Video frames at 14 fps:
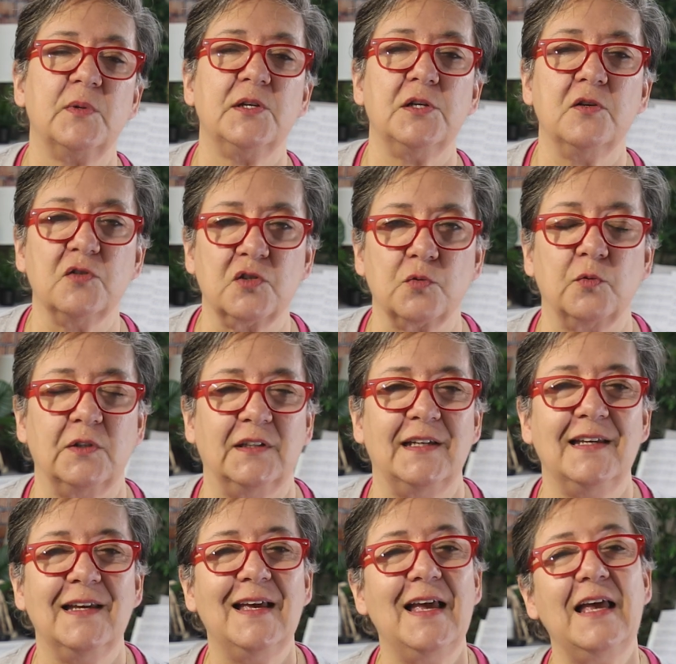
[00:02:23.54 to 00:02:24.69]
but
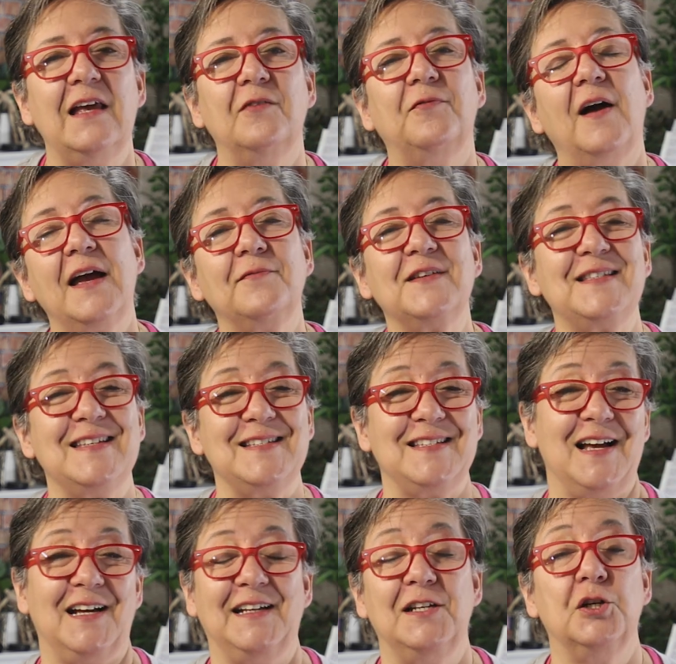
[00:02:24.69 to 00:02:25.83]
usually, if I have a
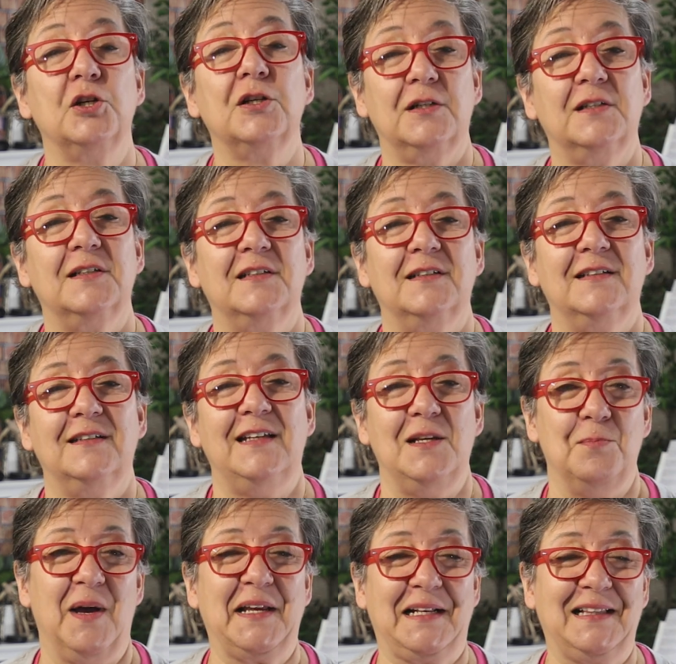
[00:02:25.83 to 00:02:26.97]
designer in
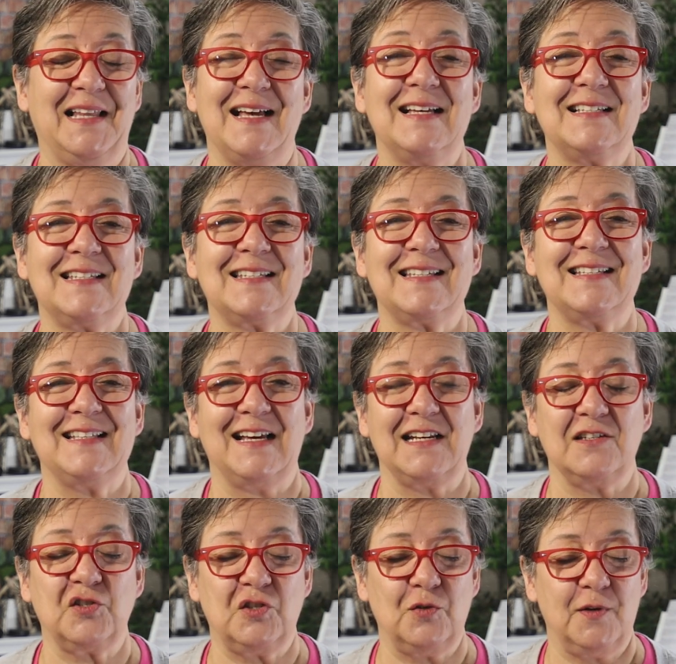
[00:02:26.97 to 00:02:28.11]
my class that
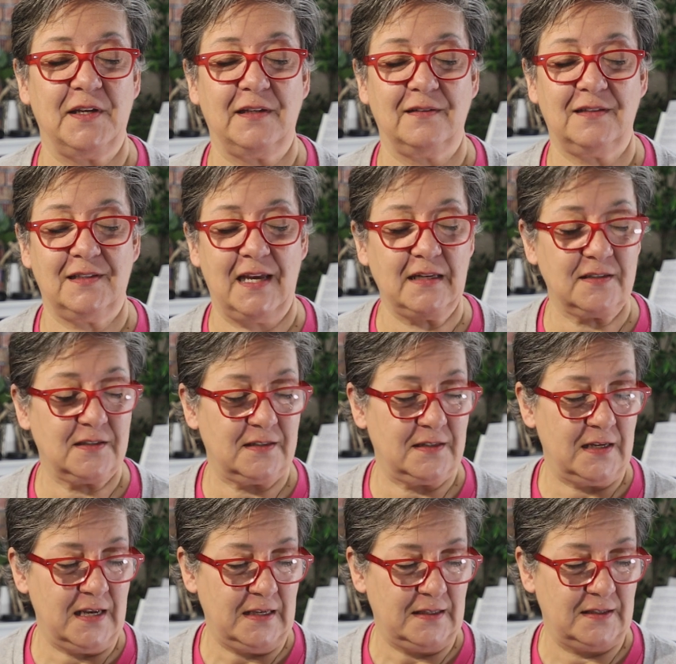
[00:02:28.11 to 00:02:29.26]
is doing text,
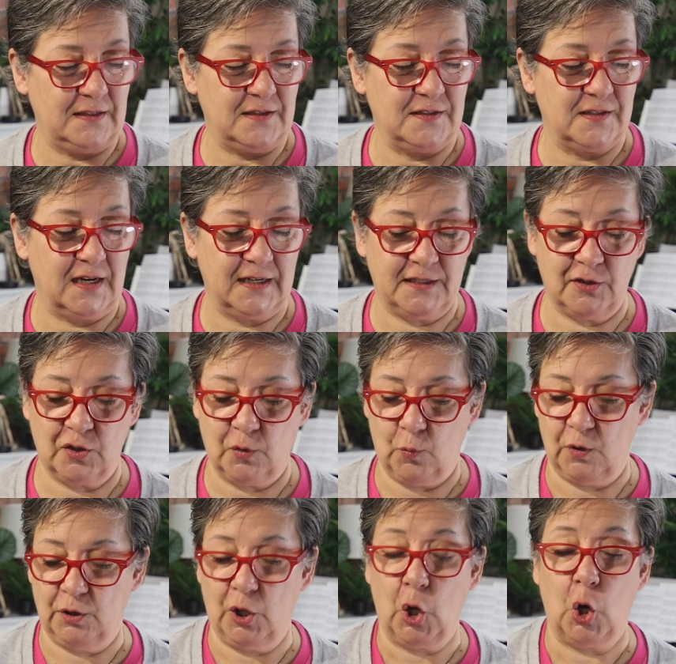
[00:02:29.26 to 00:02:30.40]
the designer
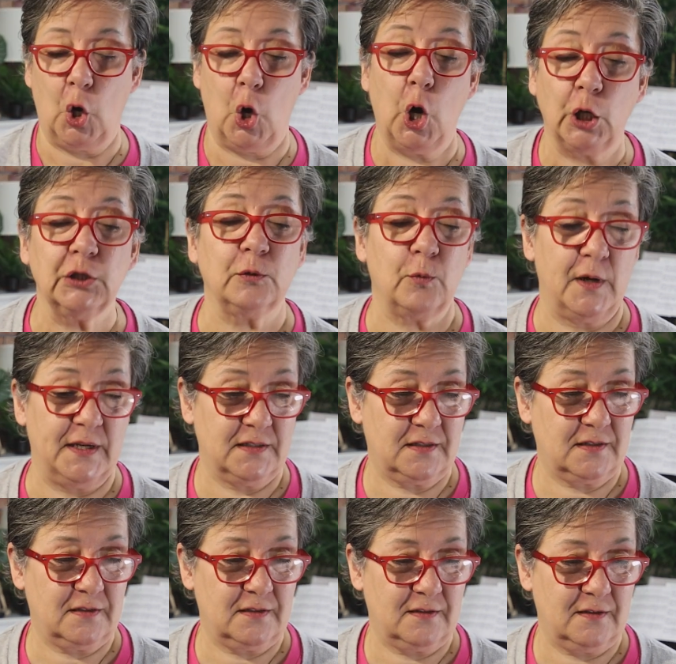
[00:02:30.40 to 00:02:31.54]
will
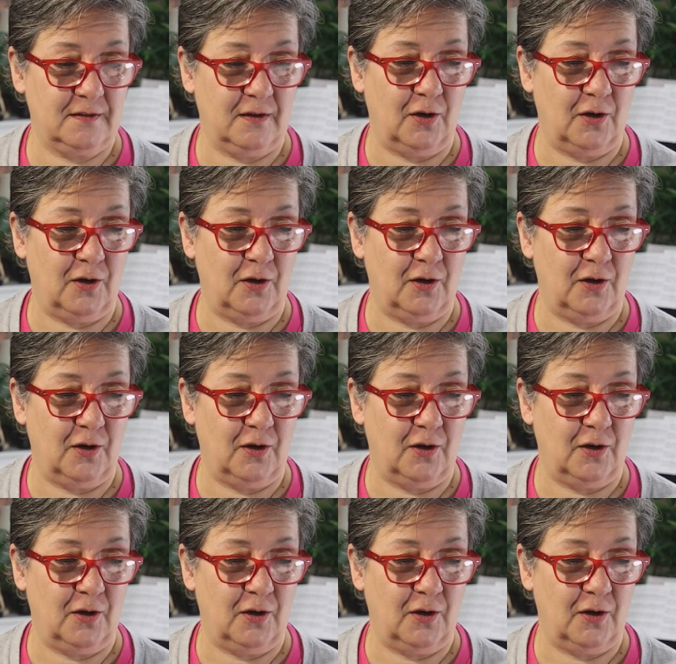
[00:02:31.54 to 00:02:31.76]
always